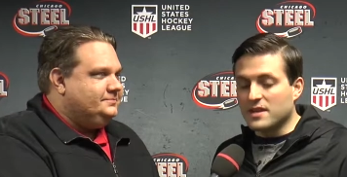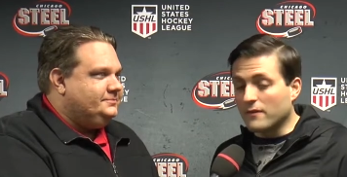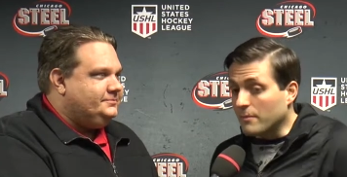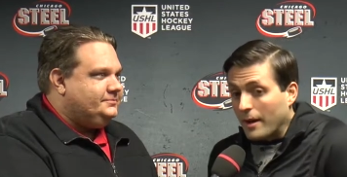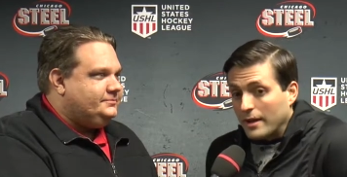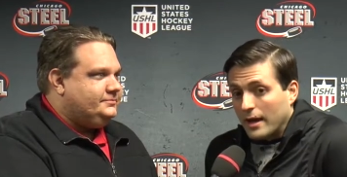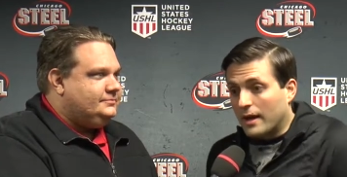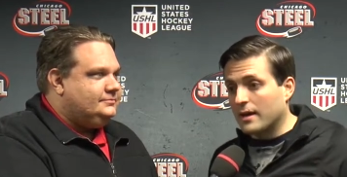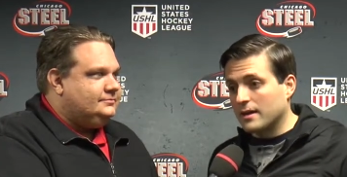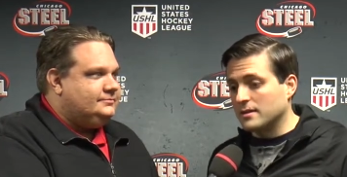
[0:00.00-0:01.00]
Speaker 1: to everybody.
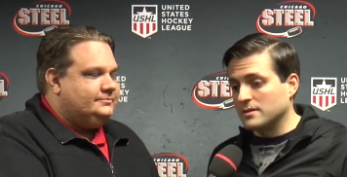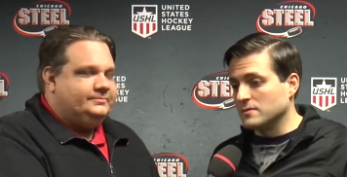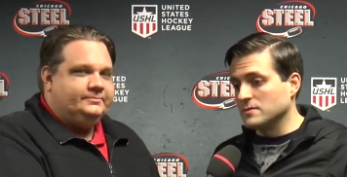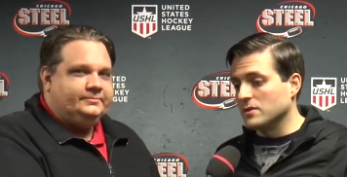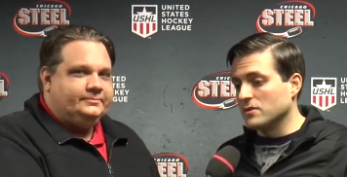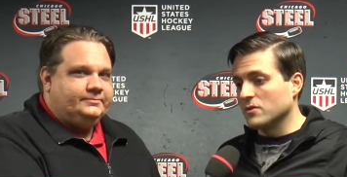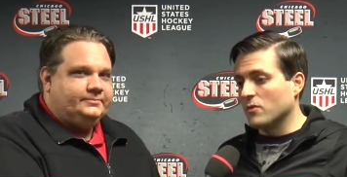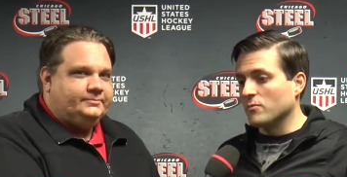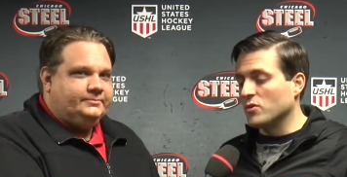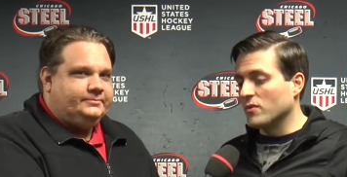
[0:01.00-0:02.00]
Uh, you, you know, you
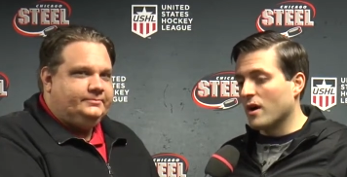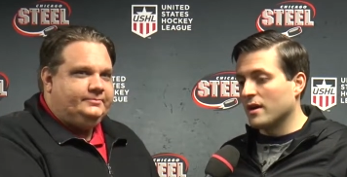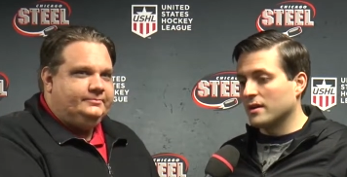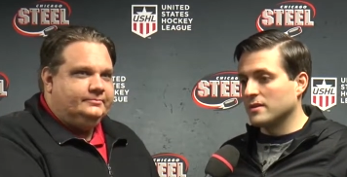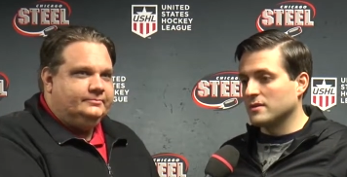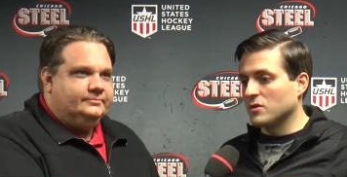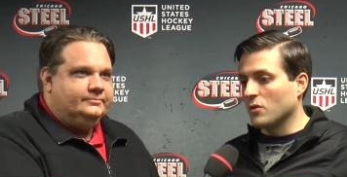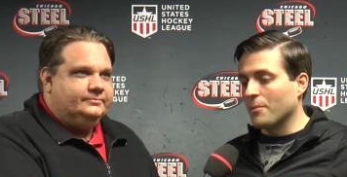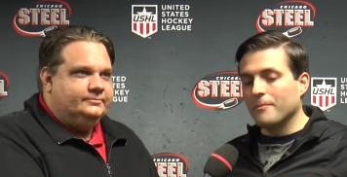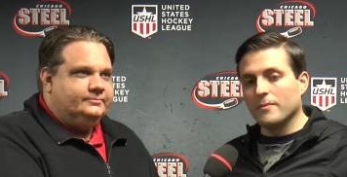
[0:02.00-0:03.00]
don't move on and go
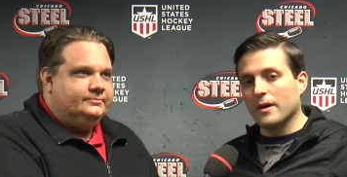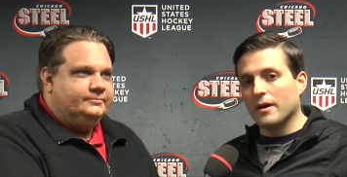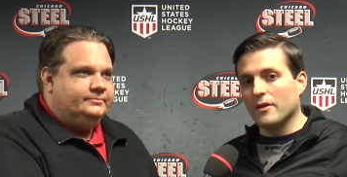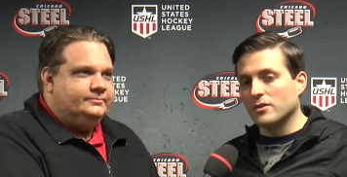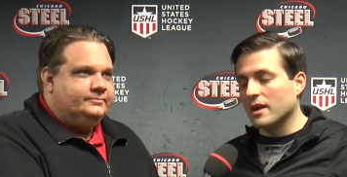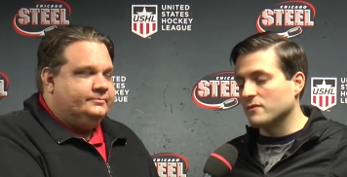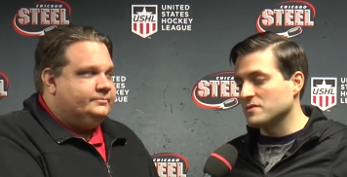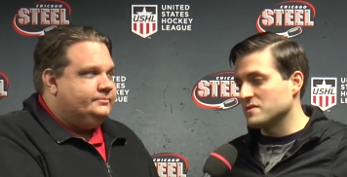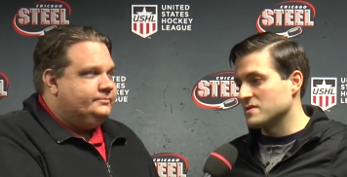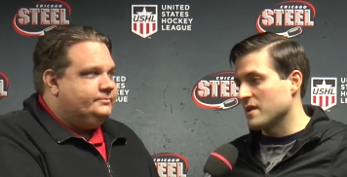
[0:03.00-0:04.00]
to uh, other
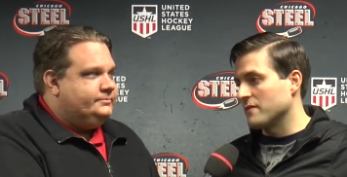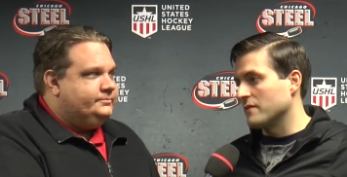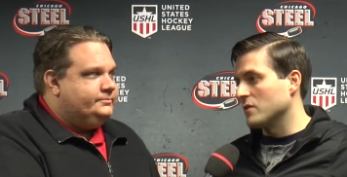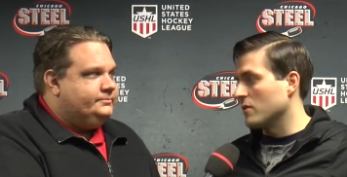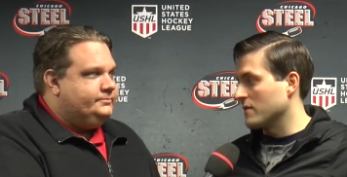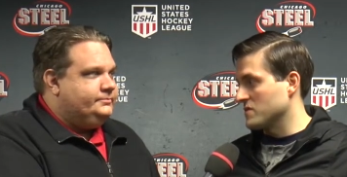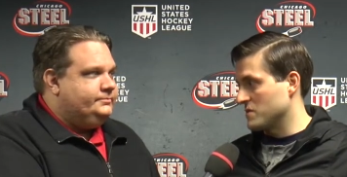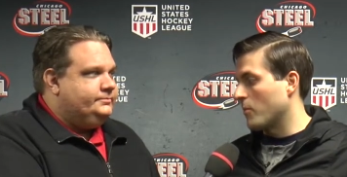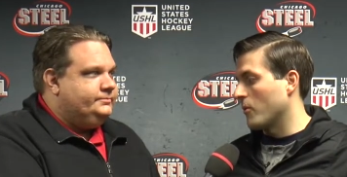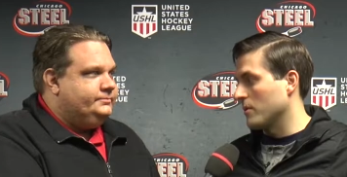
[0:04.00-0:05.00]
levels and stuff if you don't have the
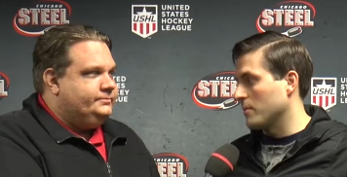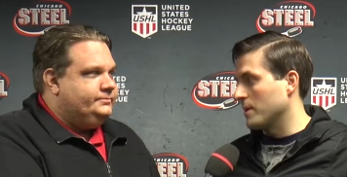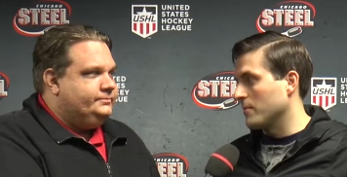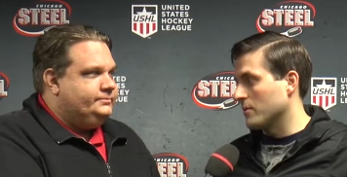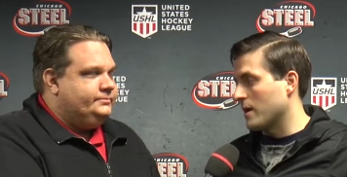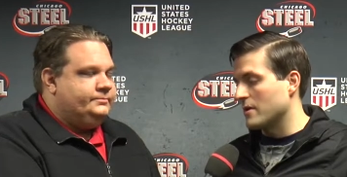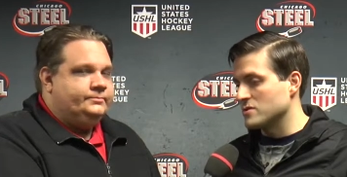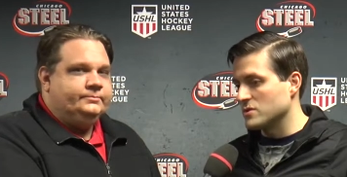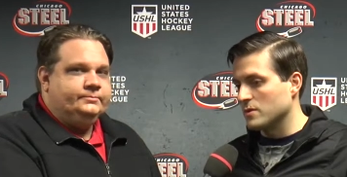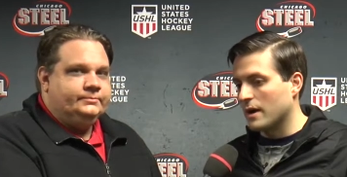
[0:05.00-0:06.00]
support and people
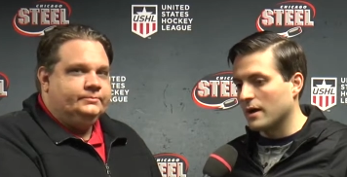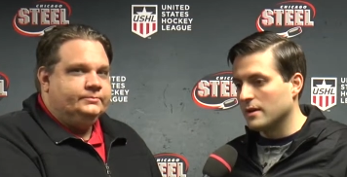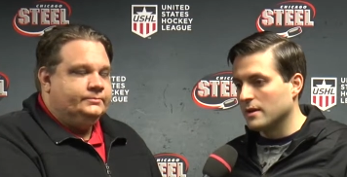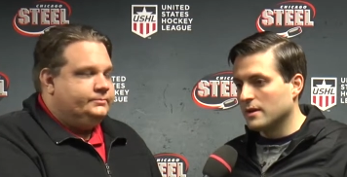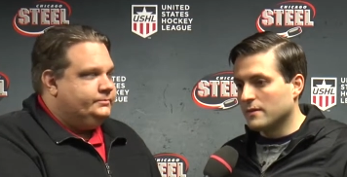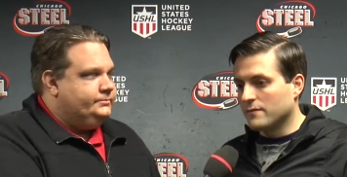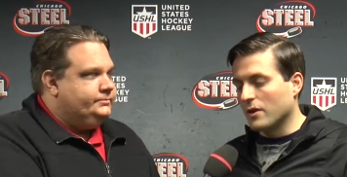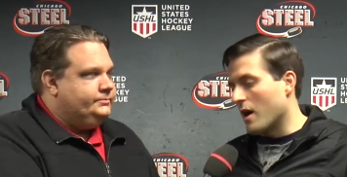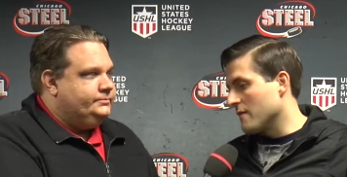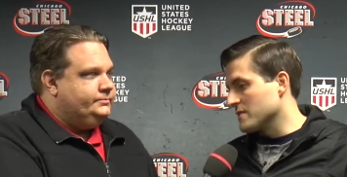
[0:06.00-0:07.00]
around you, uh,
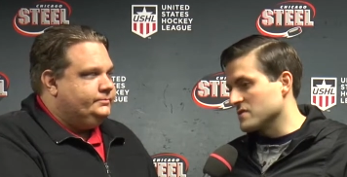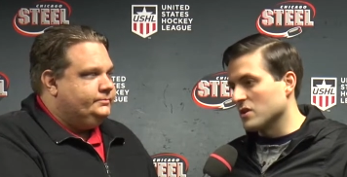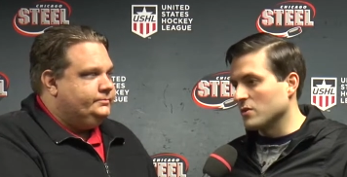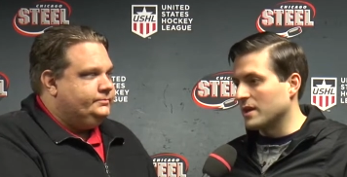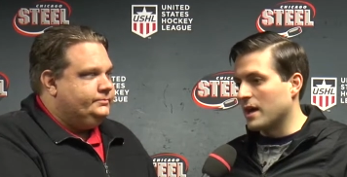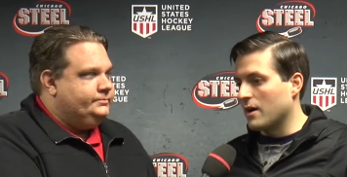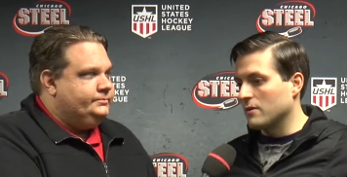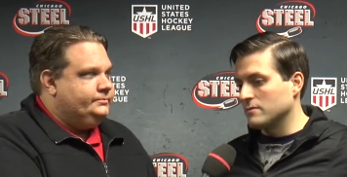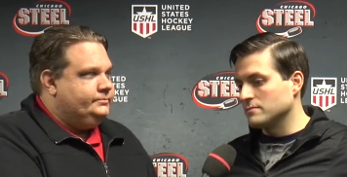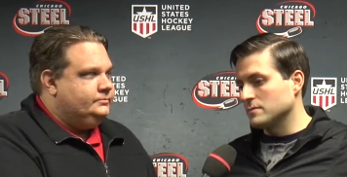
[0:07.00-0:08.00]
front office all the way
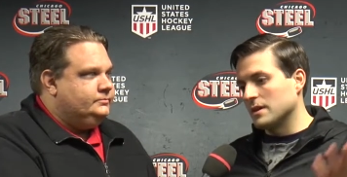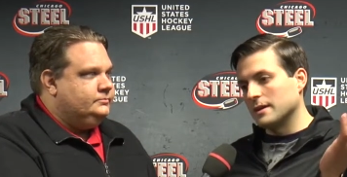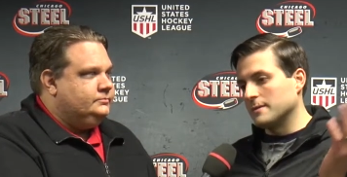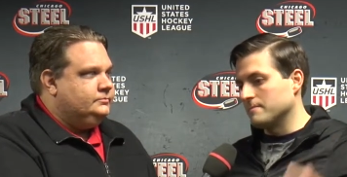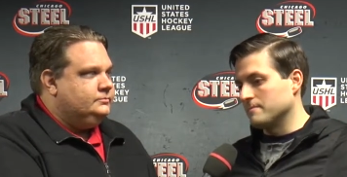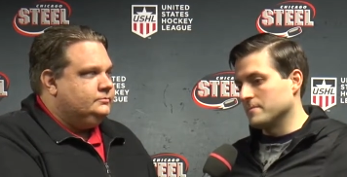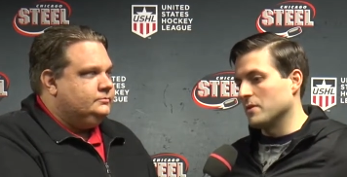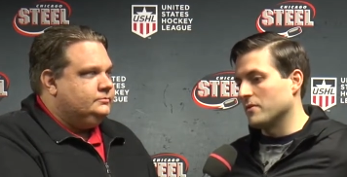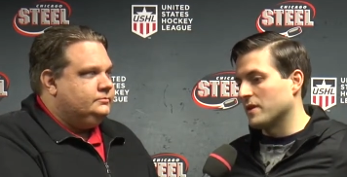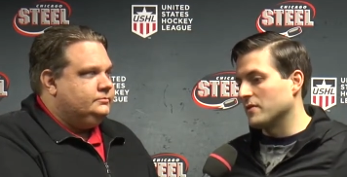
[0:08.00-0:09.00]
down. Um, you
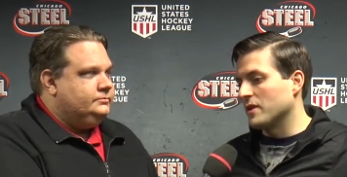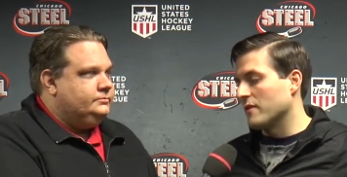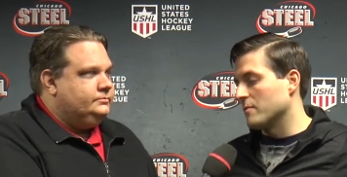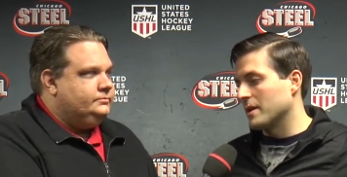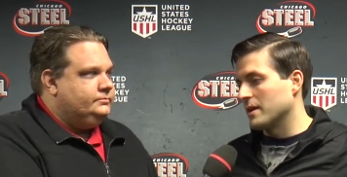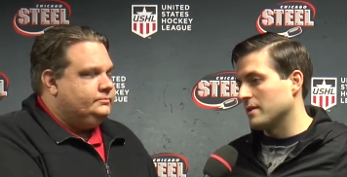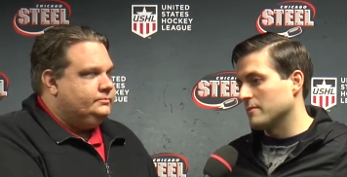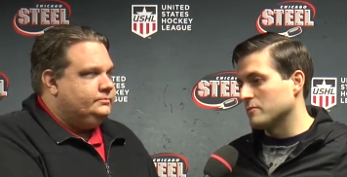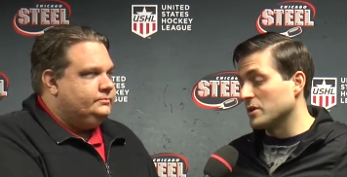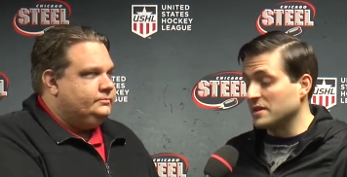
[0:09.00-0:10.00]
know, thank you to everybody. And
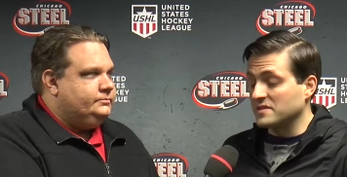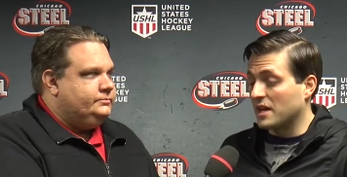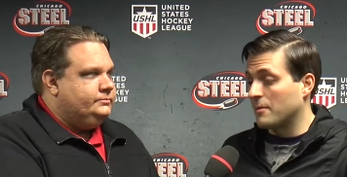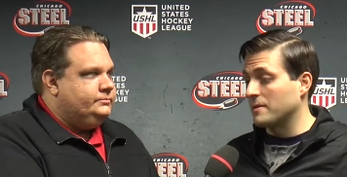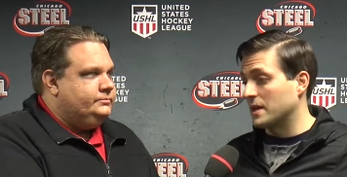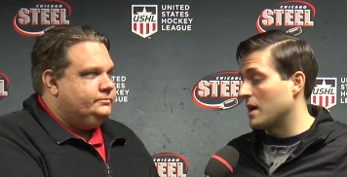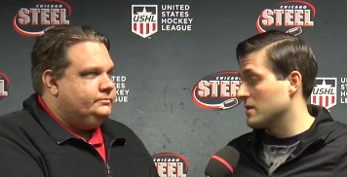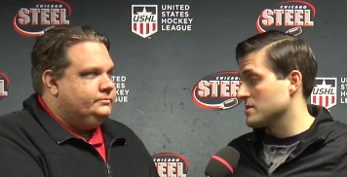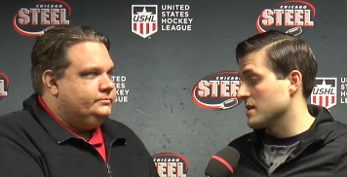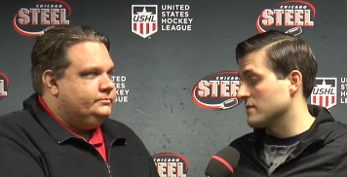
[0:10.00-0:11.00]
I'm really excited about the
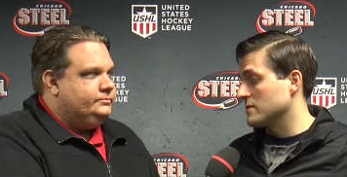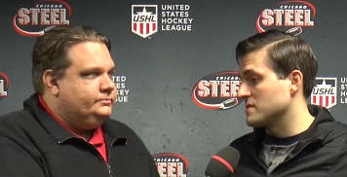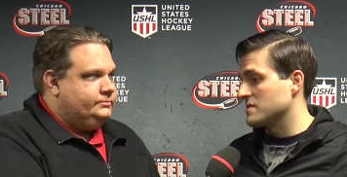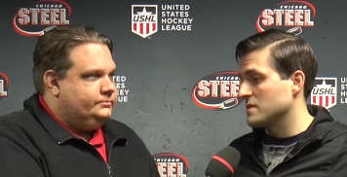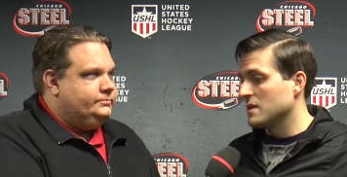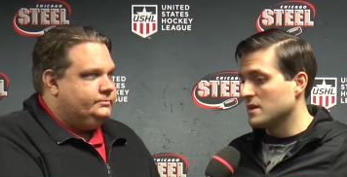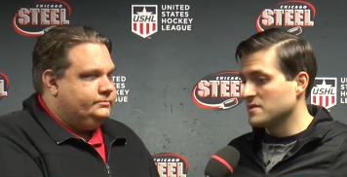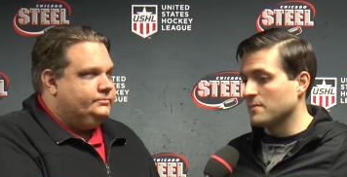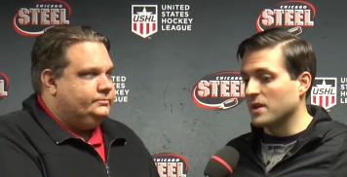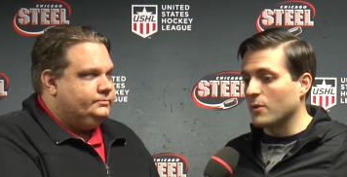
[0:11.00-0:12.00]
college level. It's
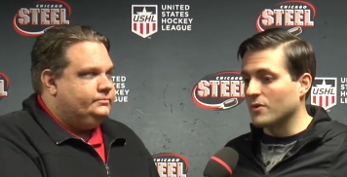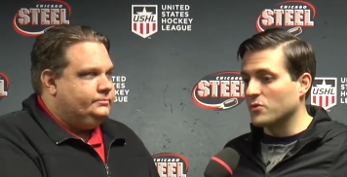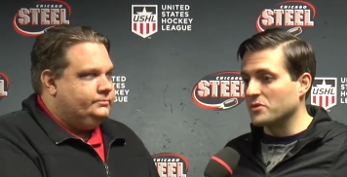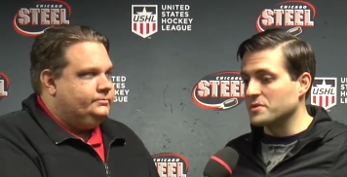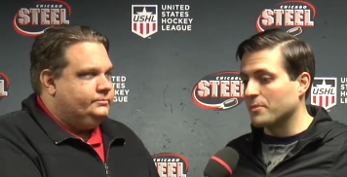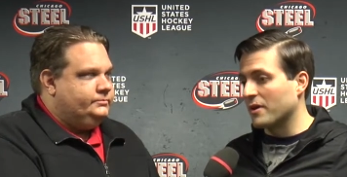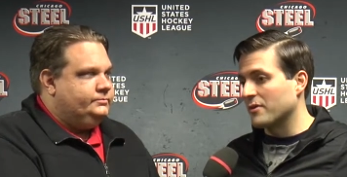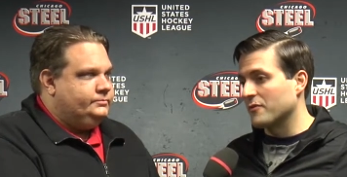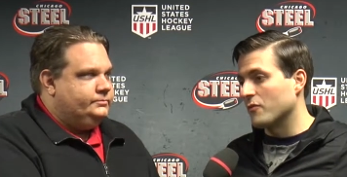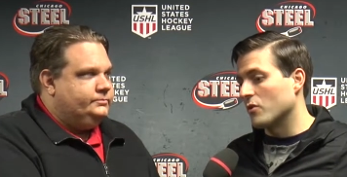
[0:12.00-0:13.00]
something I went through as a
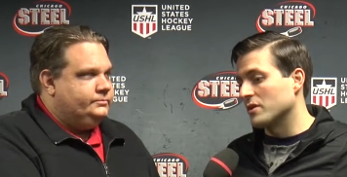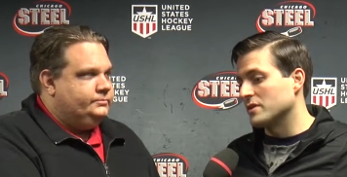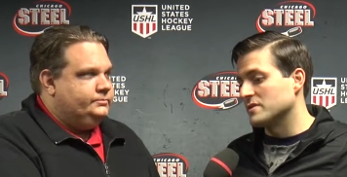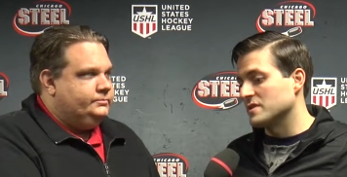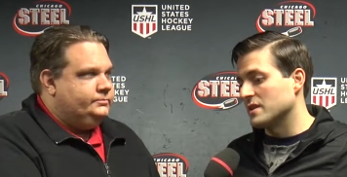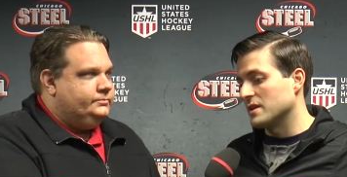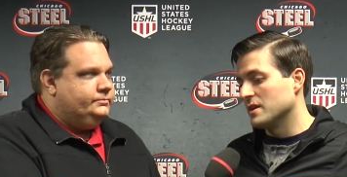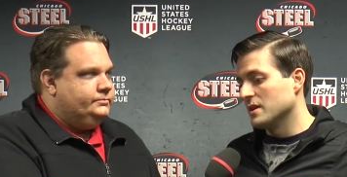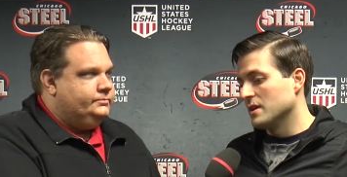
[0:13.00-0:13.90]
player for four years and